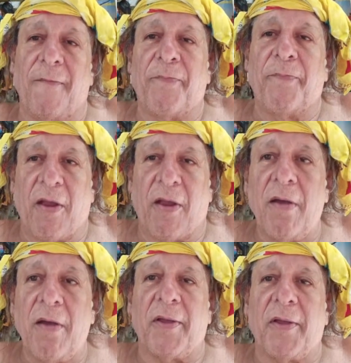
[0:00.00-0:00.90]
They're
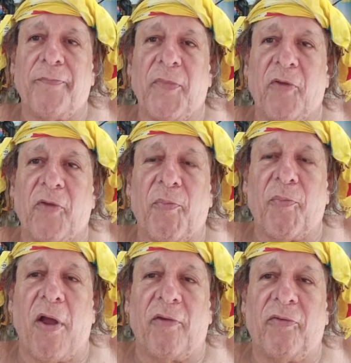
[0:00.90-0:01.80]
coming. The
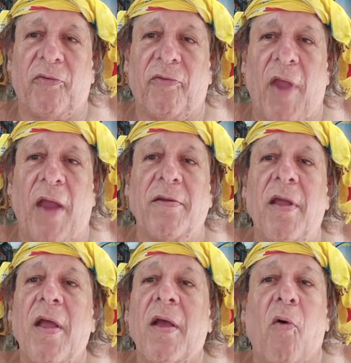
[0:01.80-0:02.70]
surprises, and
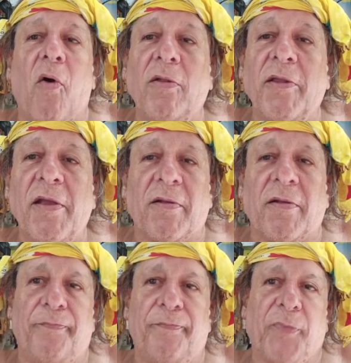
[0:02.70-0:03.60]
all legal.
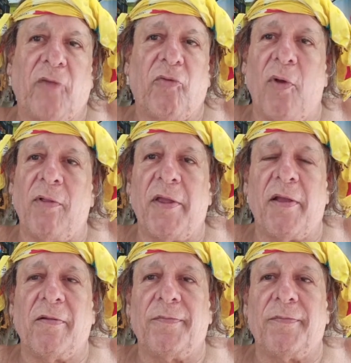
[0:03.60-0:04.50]
It's all
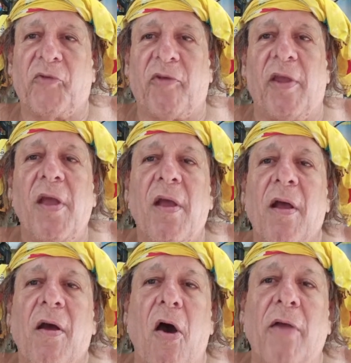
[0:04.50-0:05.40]
legal. See,
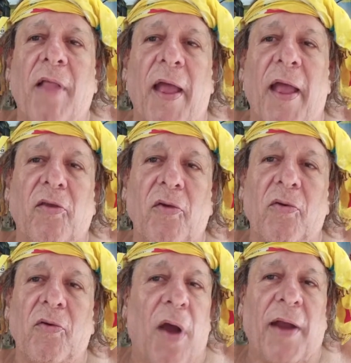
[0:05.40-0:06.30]
unlike
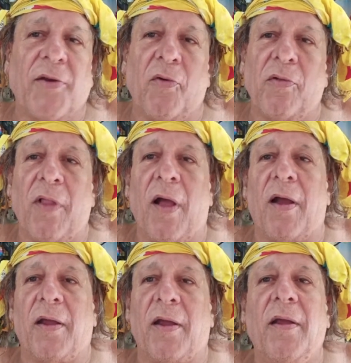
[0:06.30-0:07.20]
you, I don't
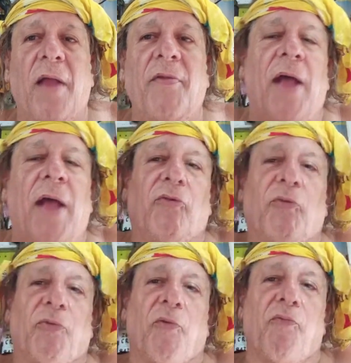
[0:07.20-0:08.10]
lie, and that's
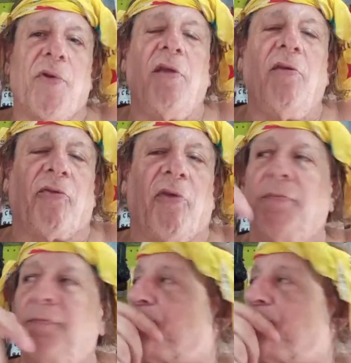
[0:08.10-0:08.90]
the reason